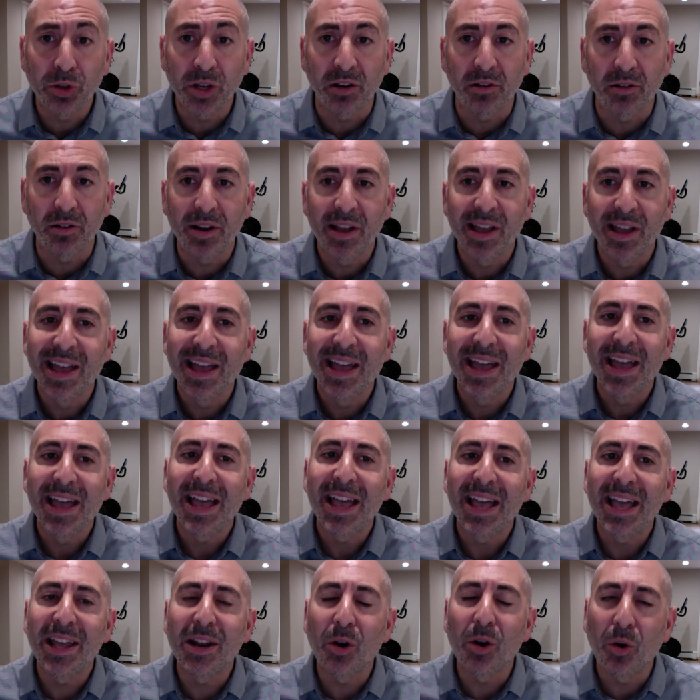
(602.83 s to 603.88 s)
year,
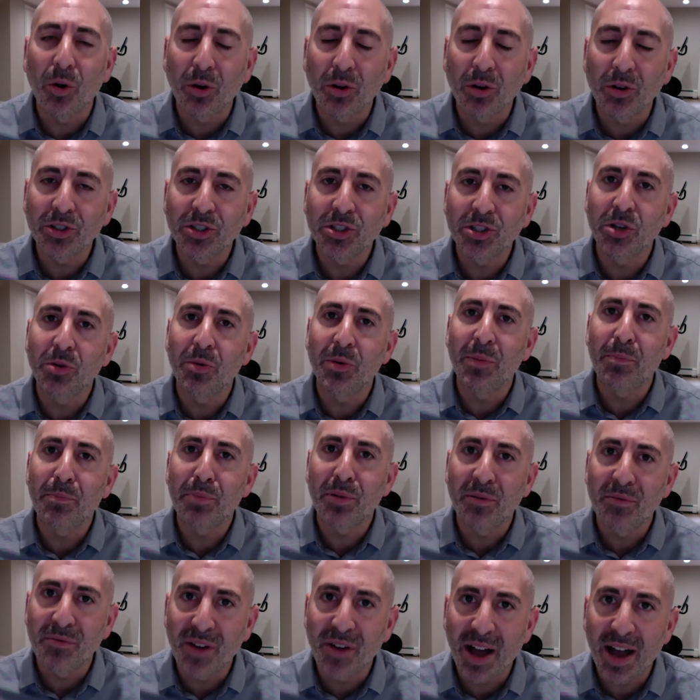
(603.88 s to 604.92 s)
It also
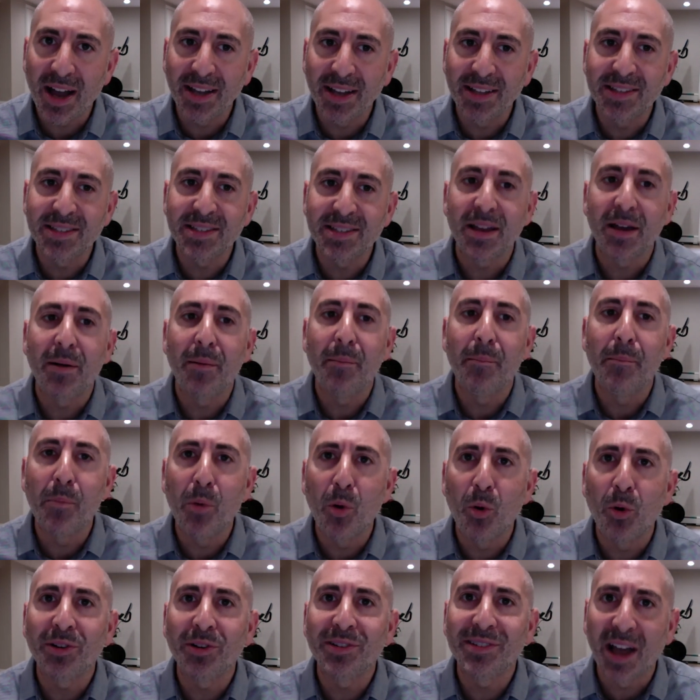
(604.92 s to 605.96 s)
provides
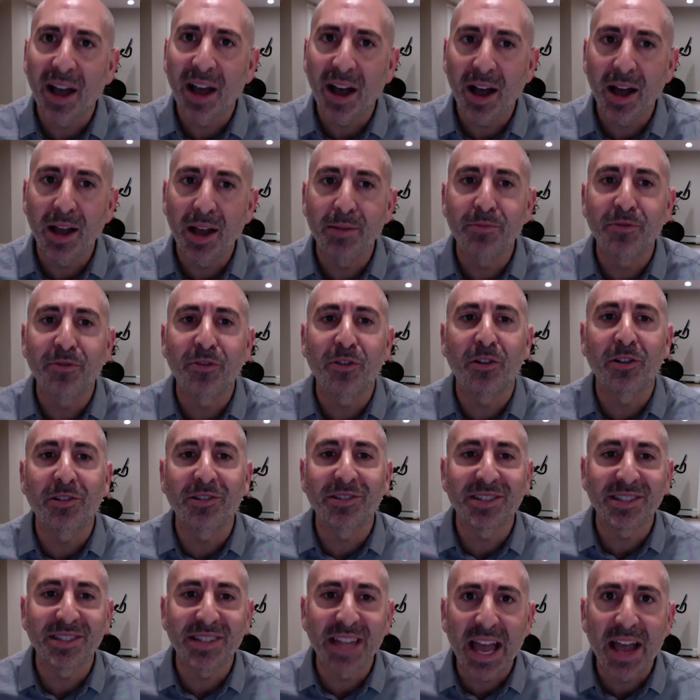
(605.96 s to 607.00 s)
more time for our
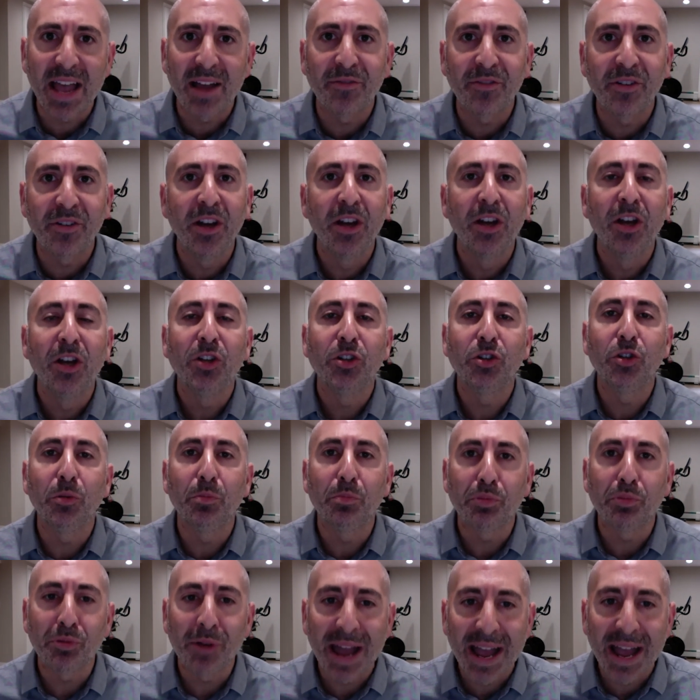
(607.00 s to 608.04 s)
staff to
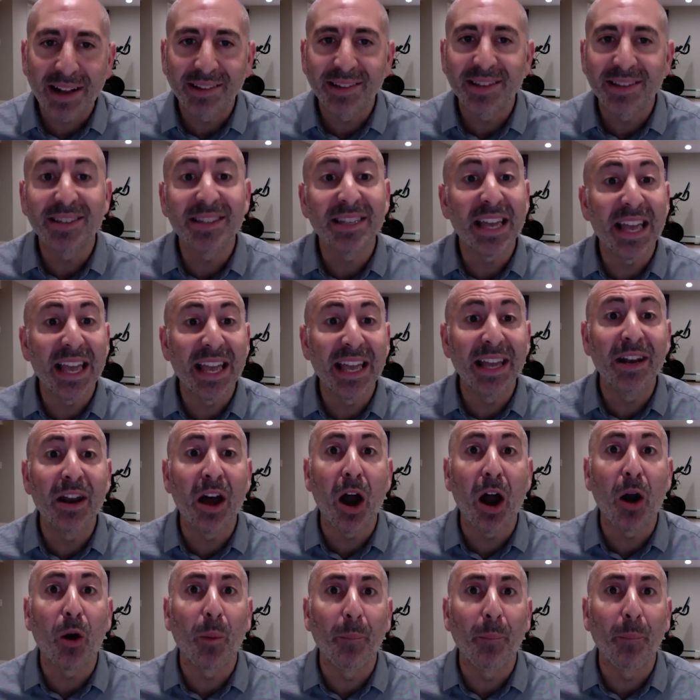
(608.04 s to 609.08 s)
practice in
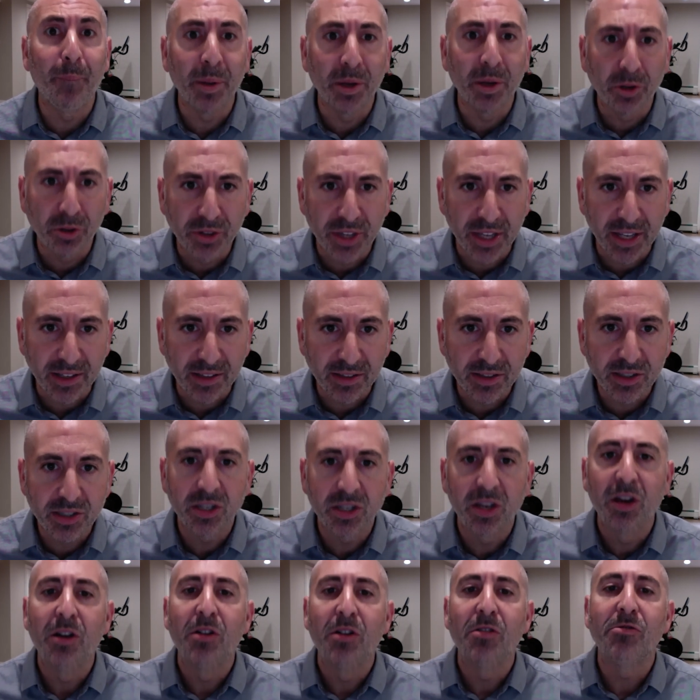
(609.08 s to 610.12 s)
our
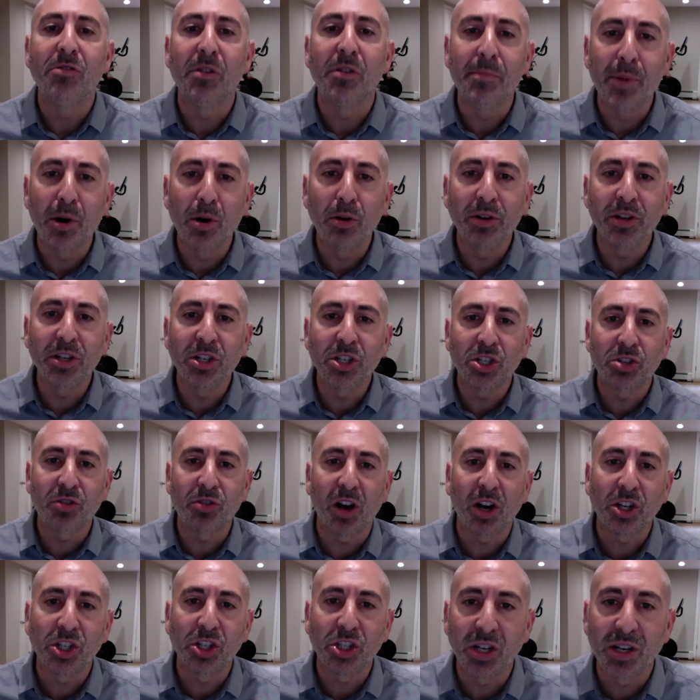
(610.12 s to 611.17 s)
buildings, remote
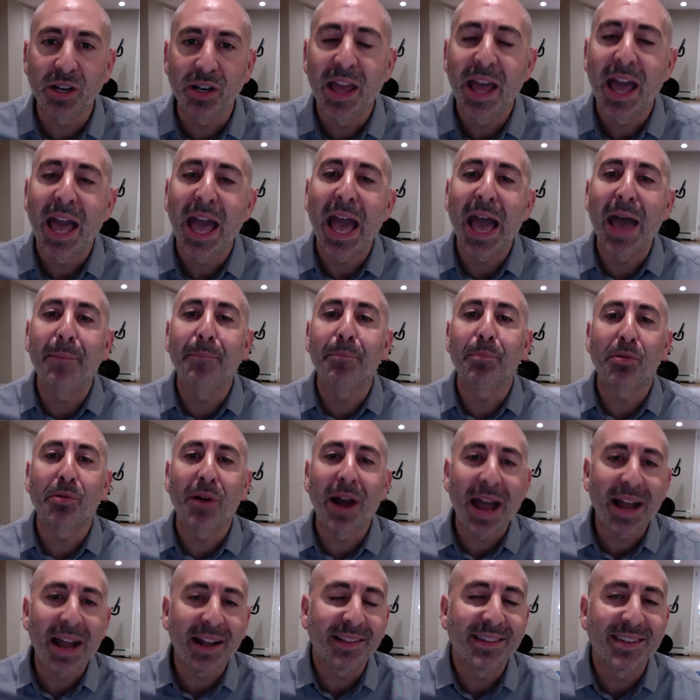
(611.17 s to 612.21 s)
instruction, and
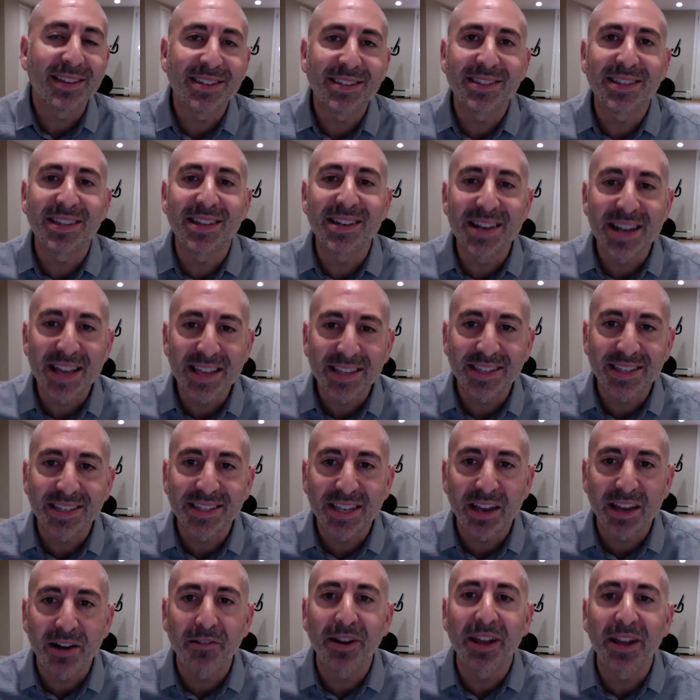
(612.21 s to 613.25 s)
practice the
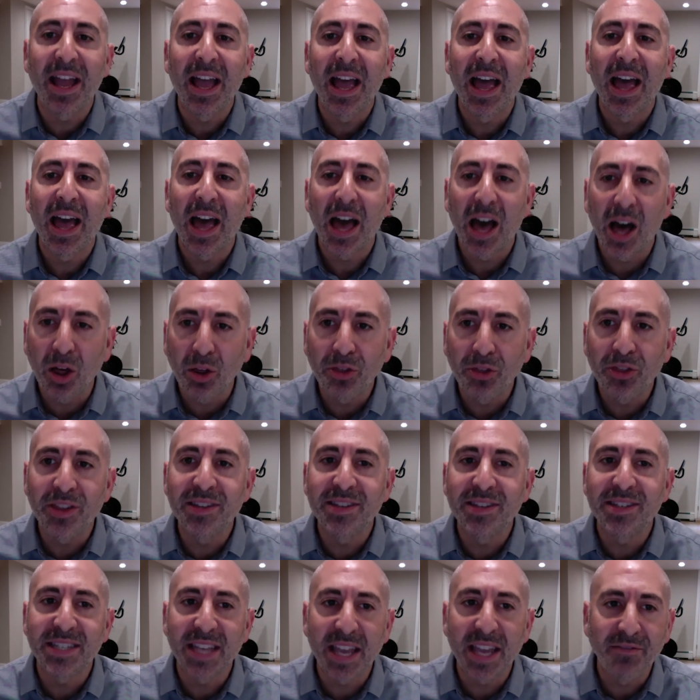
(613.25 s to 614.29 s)
necessary health and
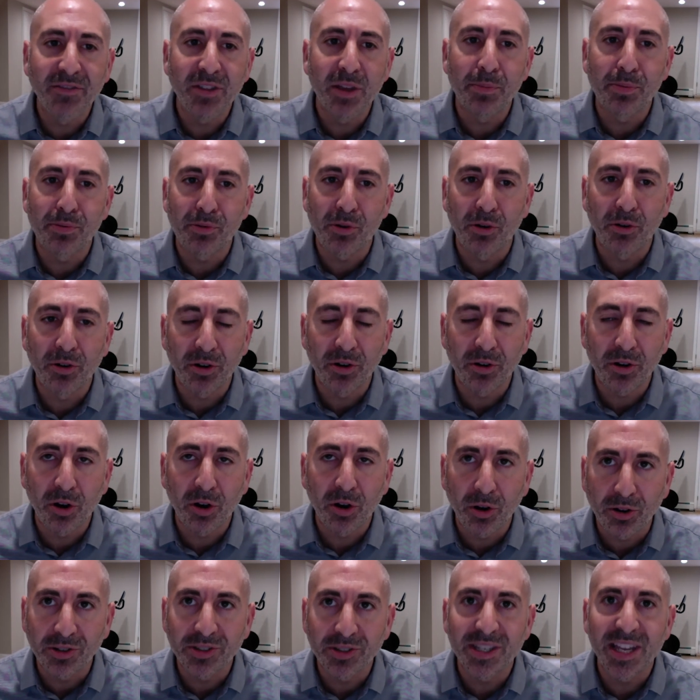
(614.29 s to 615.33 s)
safety
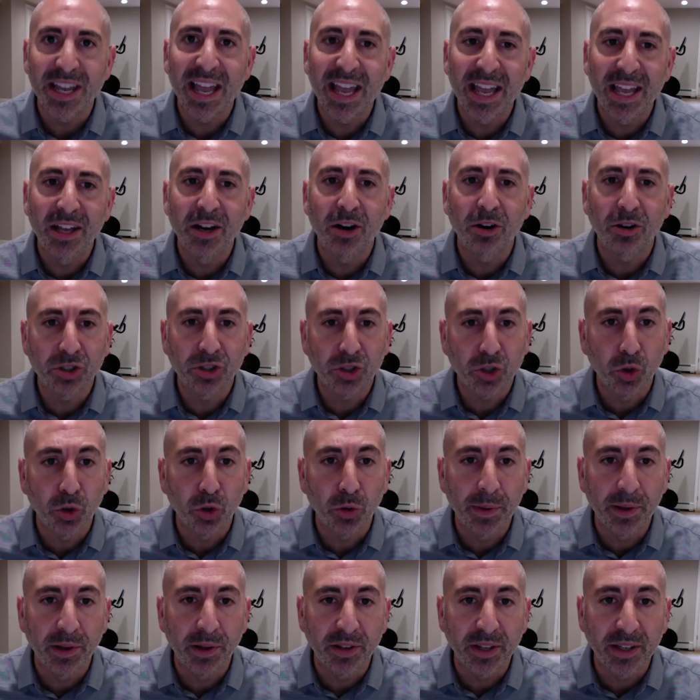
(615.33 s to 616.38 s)
protocols in our school
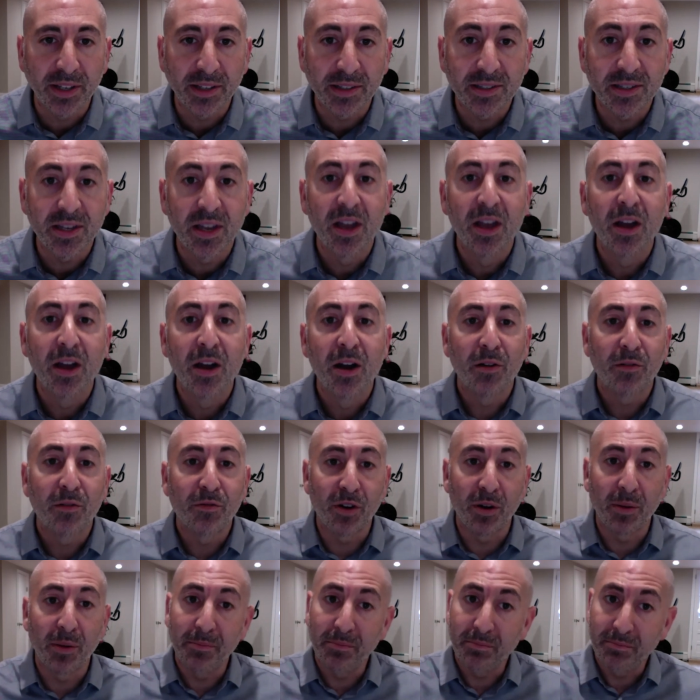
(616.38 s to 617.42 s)
buildings
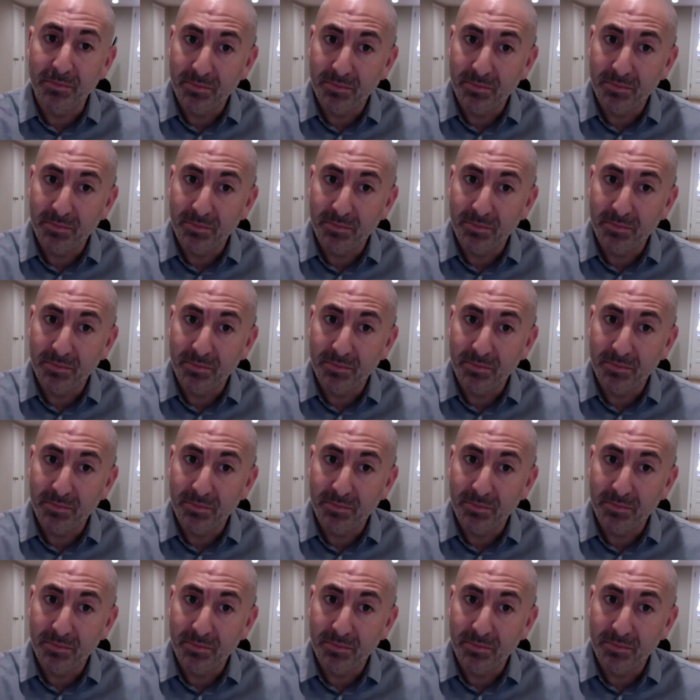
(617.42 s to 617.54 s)
from